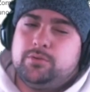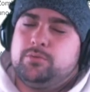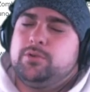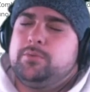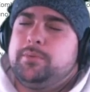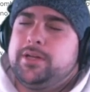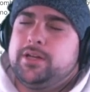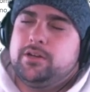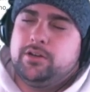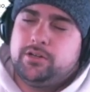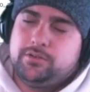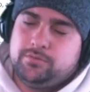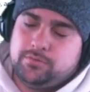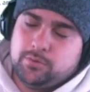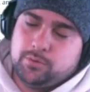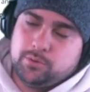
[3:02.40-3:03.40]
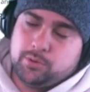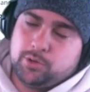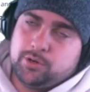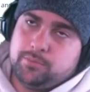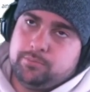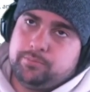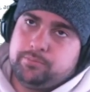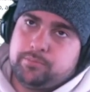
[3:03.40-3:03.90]
would be good
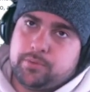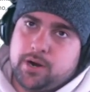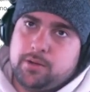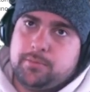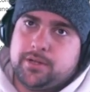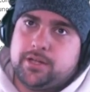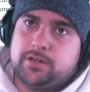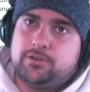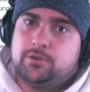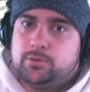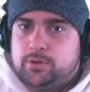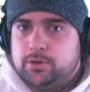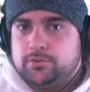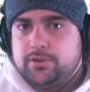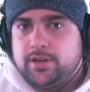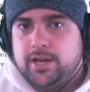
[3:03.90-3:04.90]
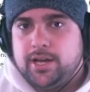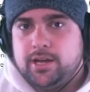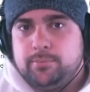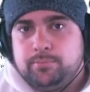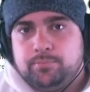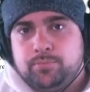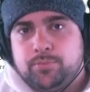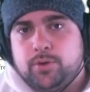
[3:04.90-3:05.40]
for probably a duos
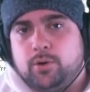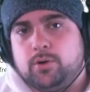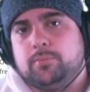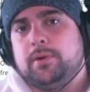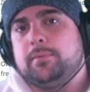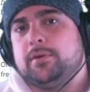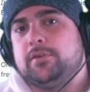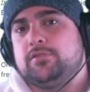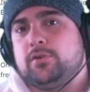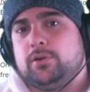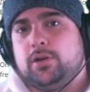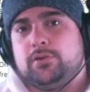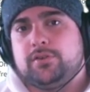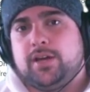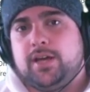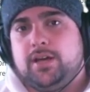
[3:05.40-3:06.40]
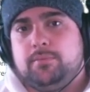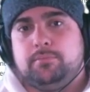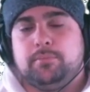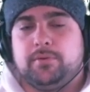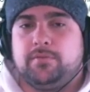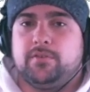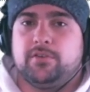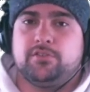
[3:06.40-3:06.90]
game or maybe a solos game,
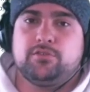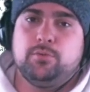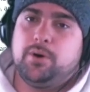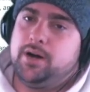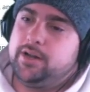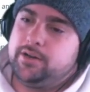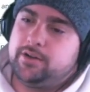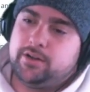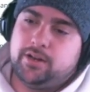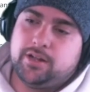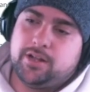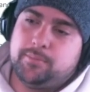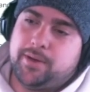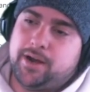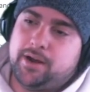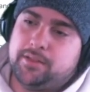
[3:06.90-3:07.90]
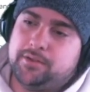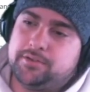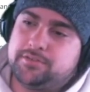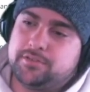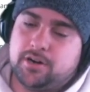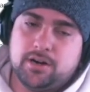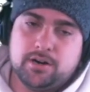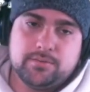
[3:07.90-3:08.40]
but for a squad, you're going to come out of there
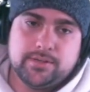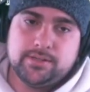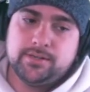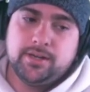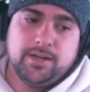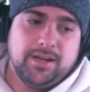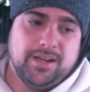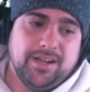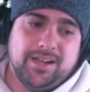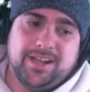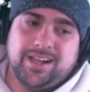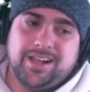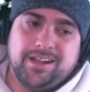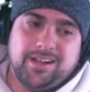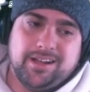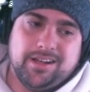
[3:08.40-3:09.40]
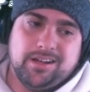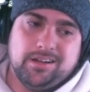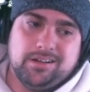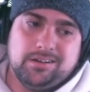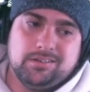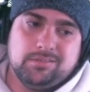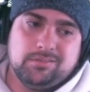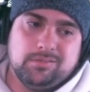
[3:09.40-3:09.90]
starving
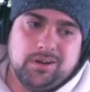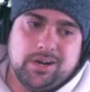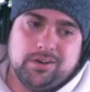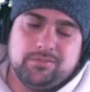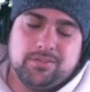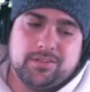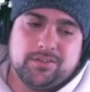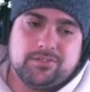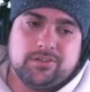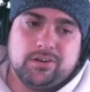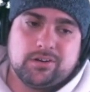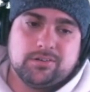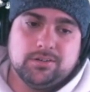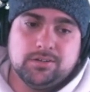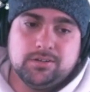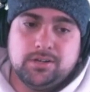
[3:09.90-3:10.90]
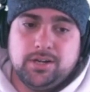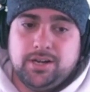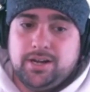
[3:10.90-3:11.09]
and running for the circle.